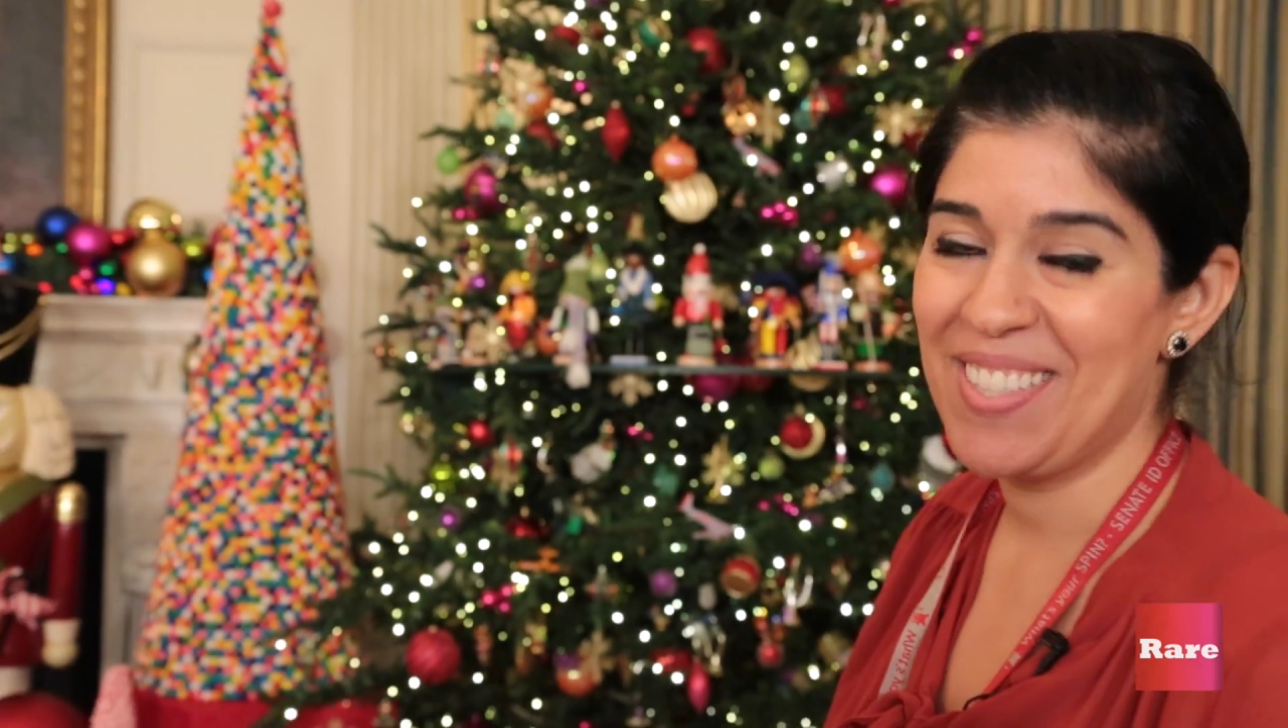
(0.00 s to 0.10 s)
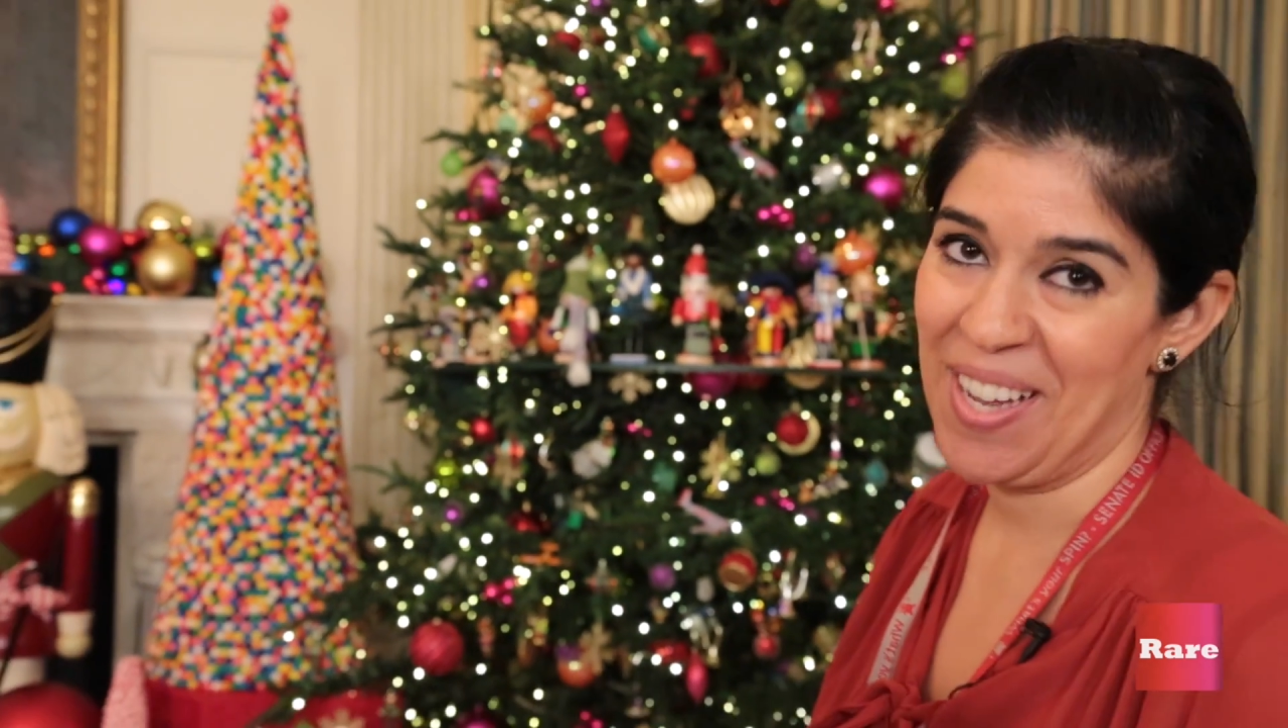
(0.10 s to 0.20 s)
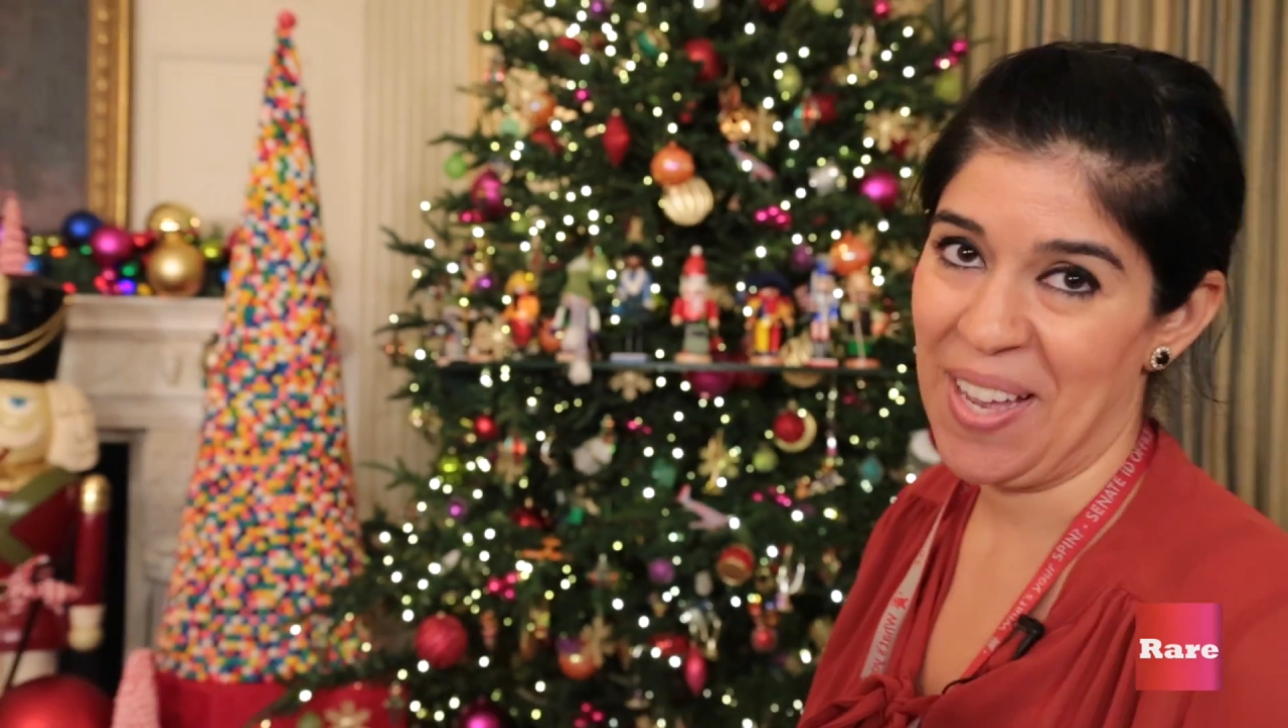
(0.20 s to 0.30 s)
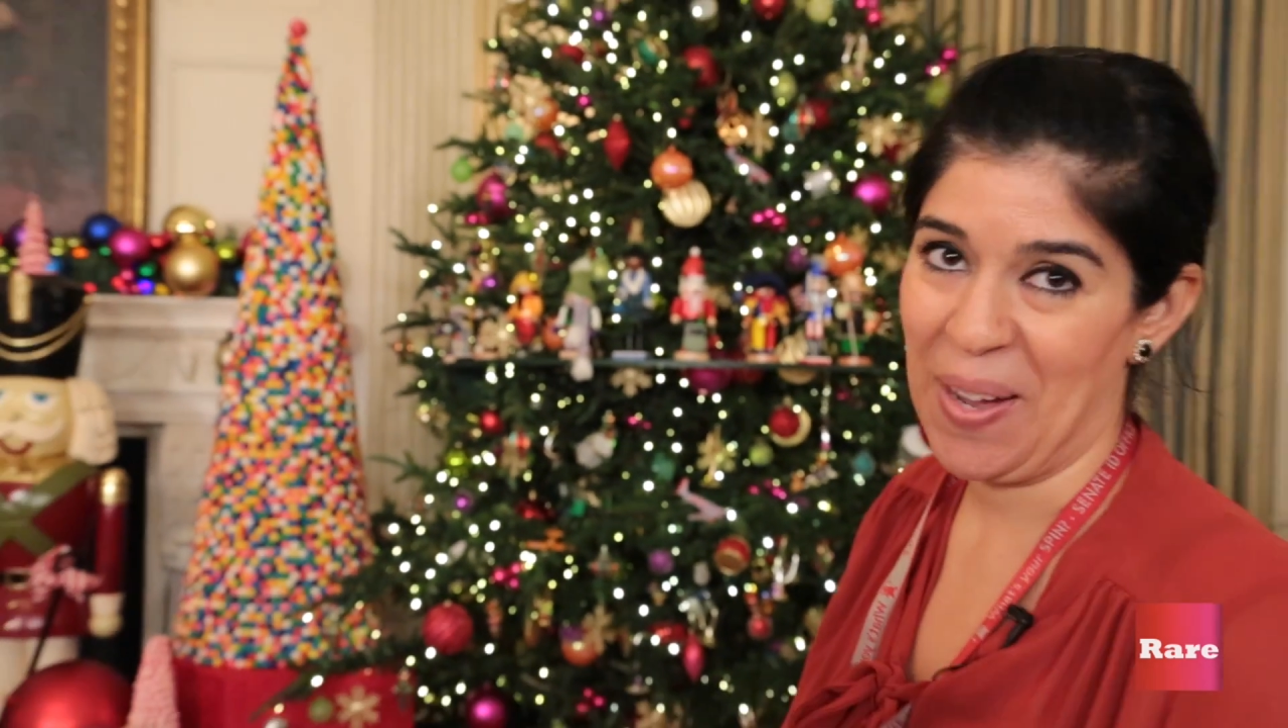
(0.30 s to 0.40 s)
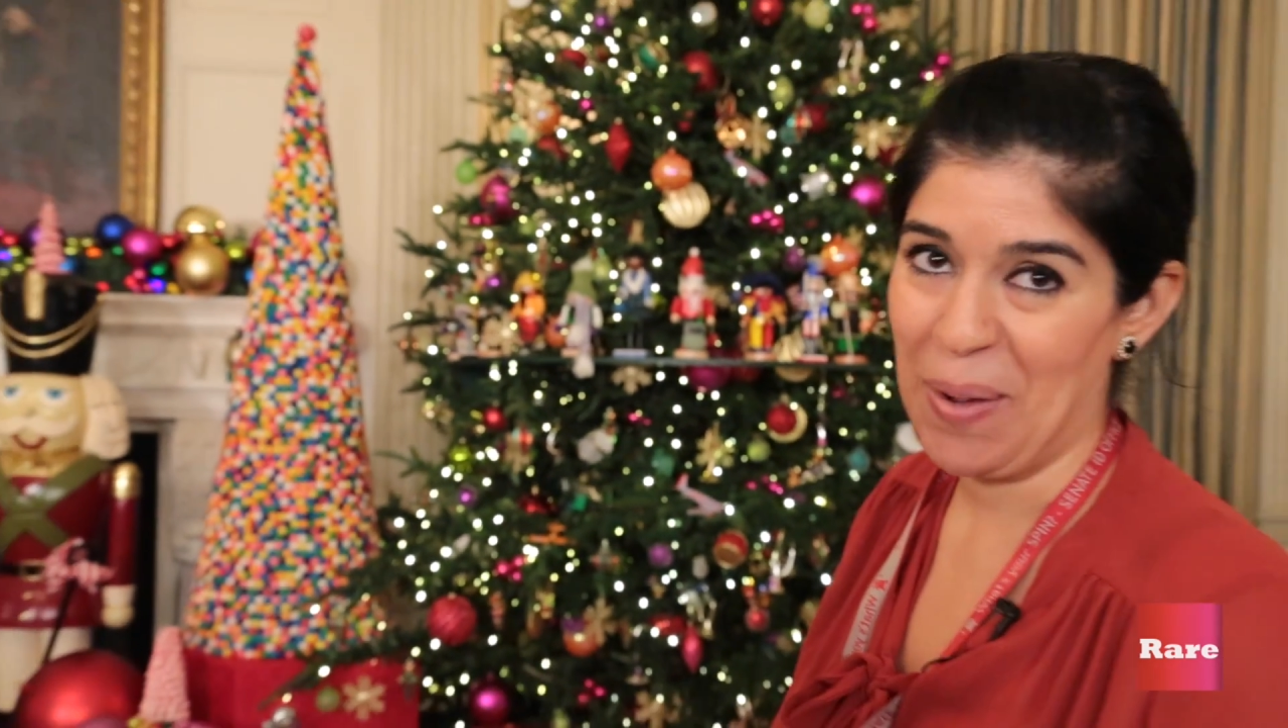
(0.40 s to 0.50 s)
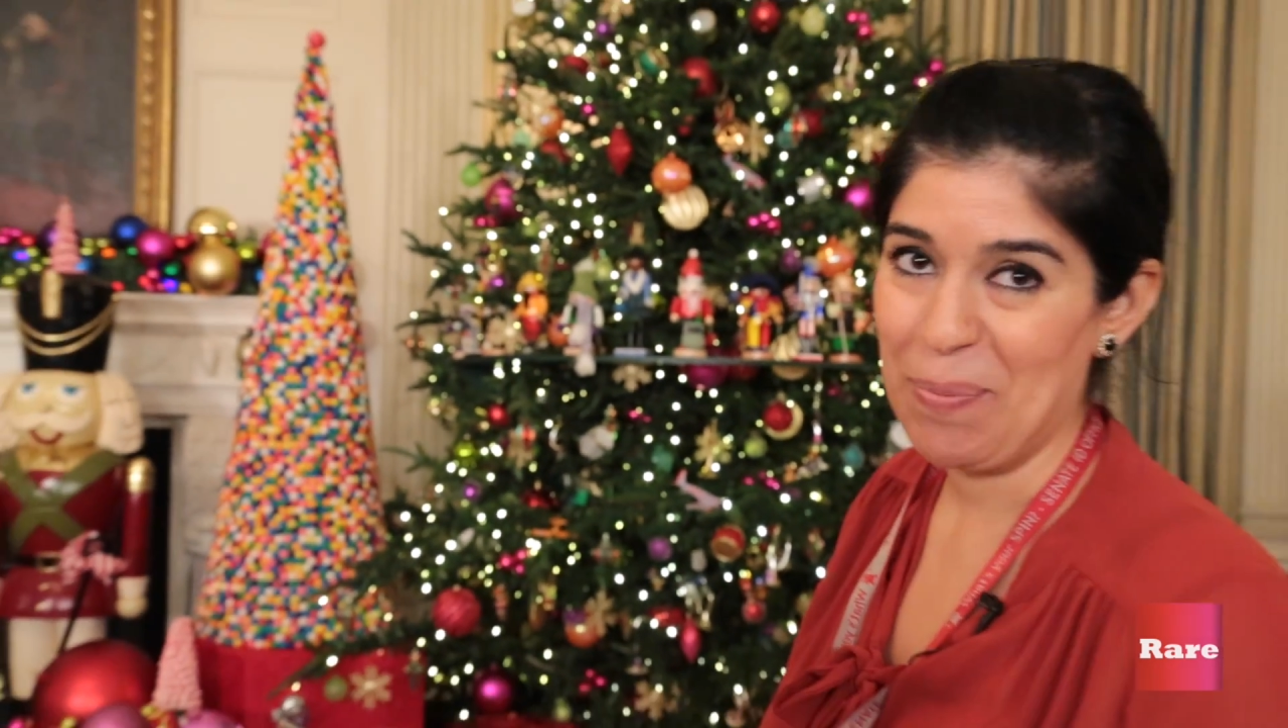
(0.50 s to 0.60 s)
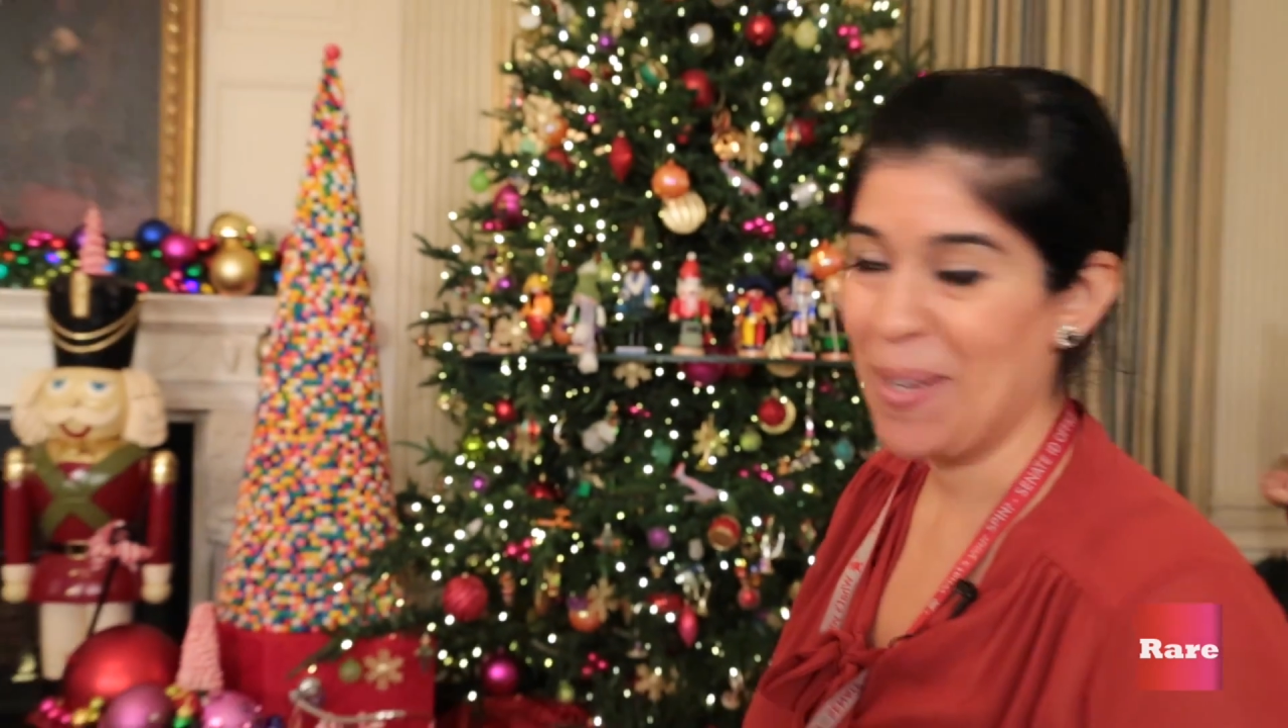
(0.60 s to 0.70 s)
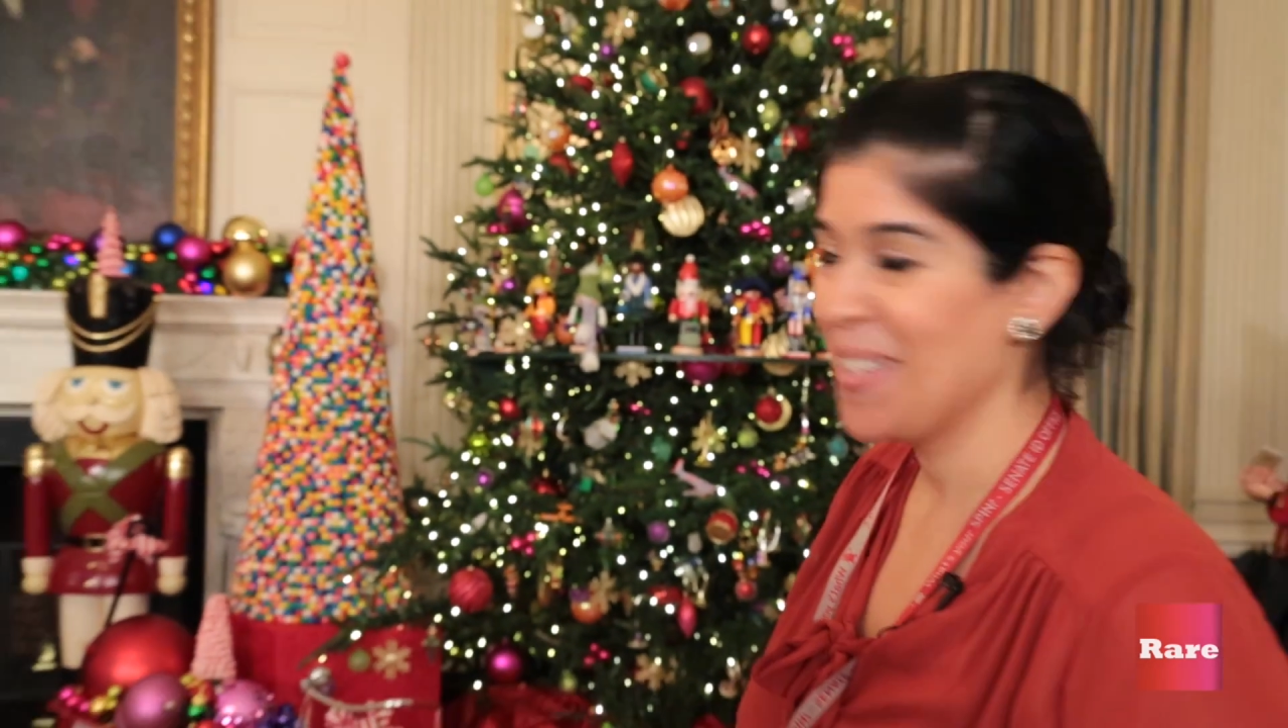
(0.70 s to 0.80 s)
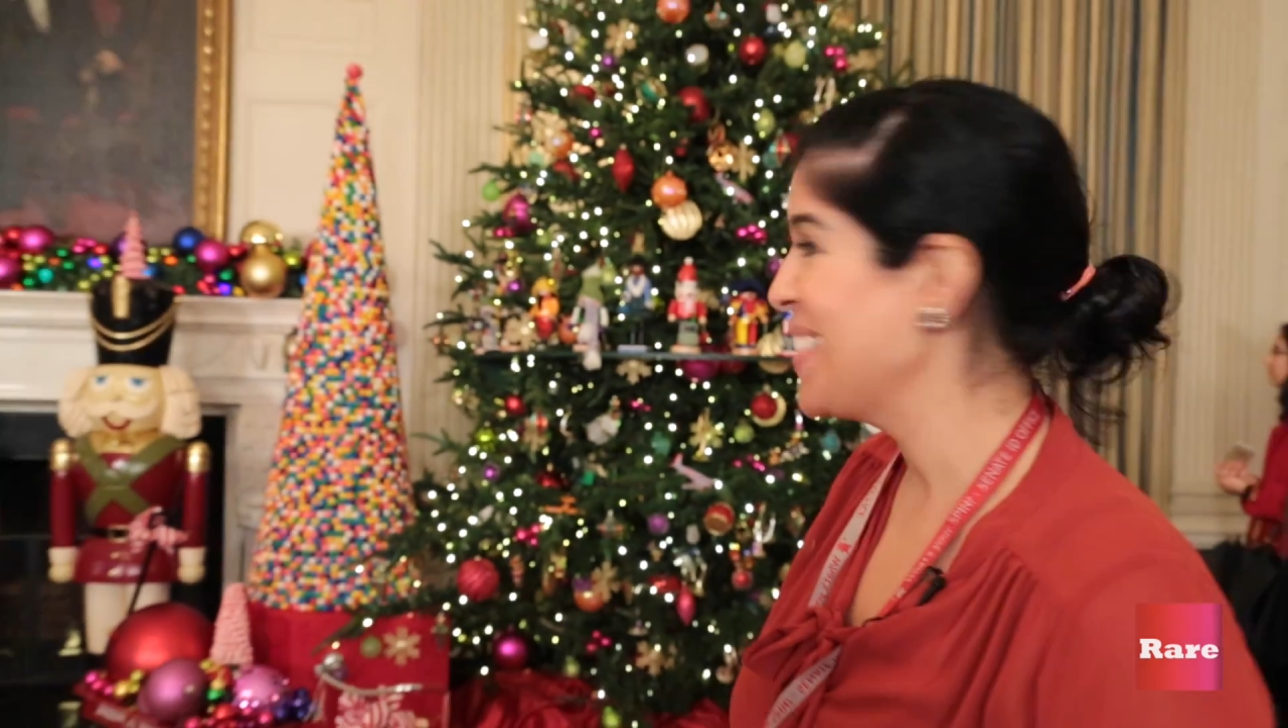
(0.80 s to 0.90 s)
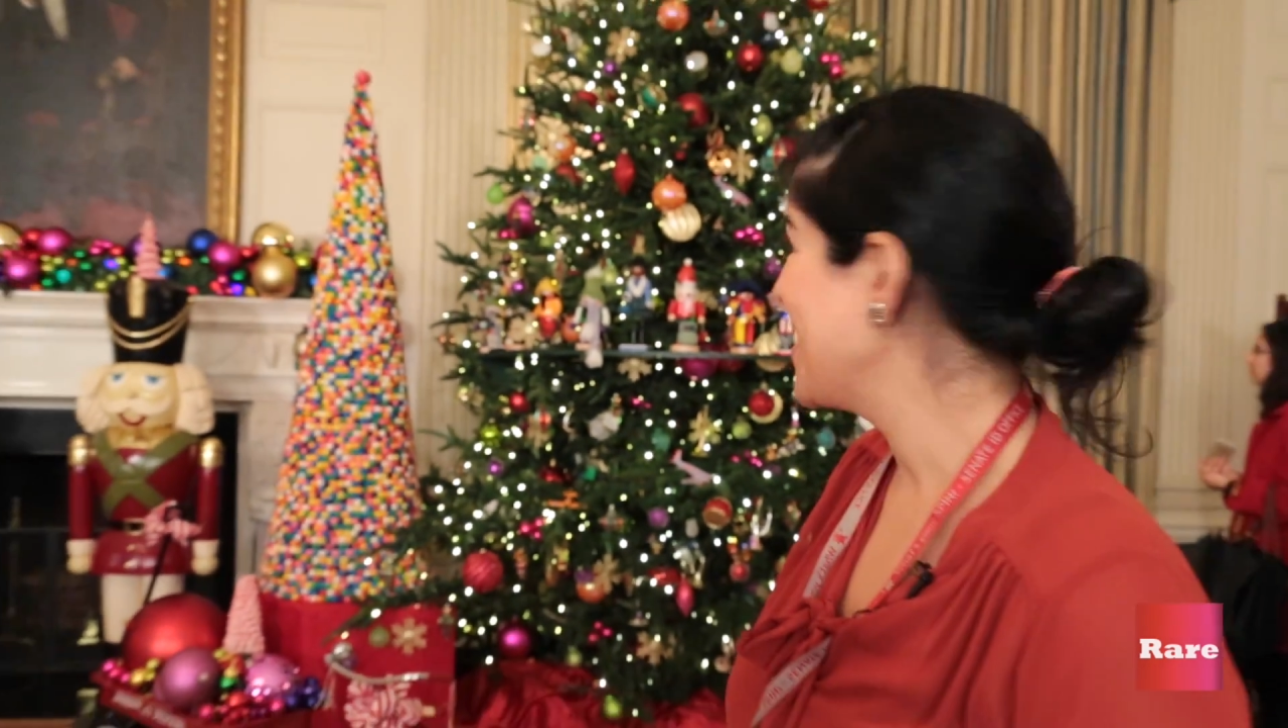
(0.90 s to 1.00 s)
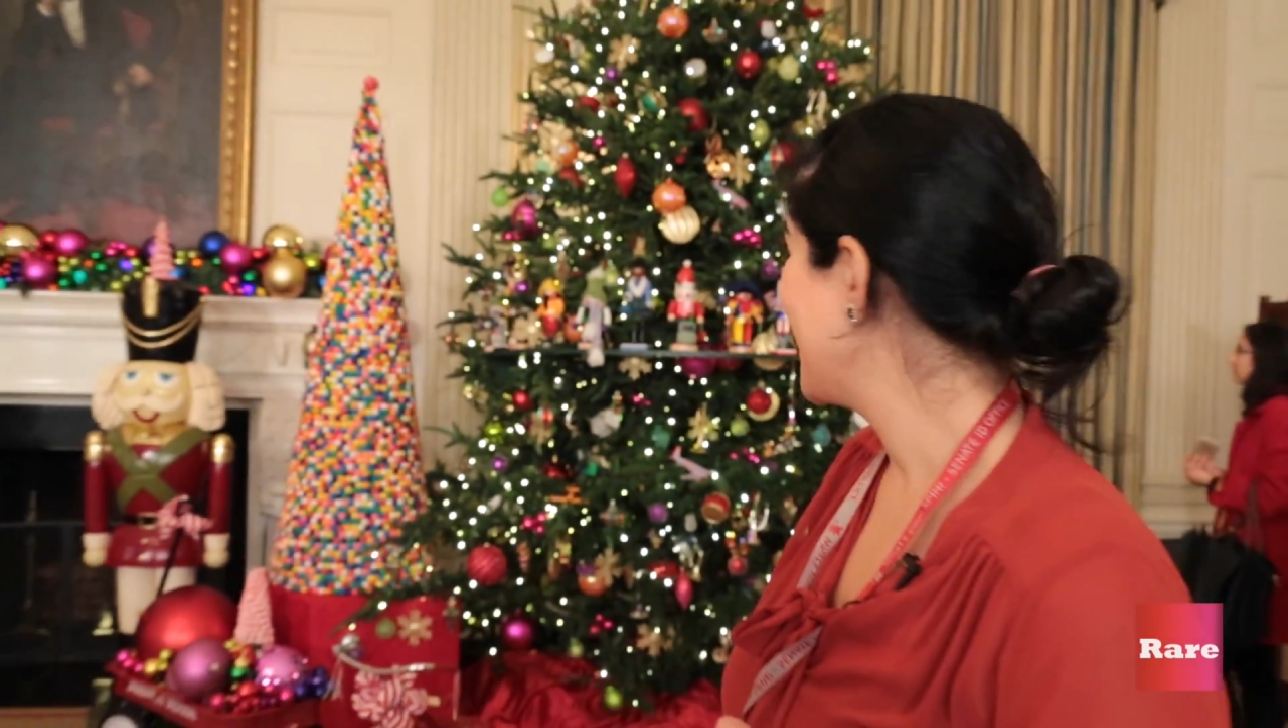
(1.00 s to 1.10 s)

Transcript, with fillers: giant gumballs.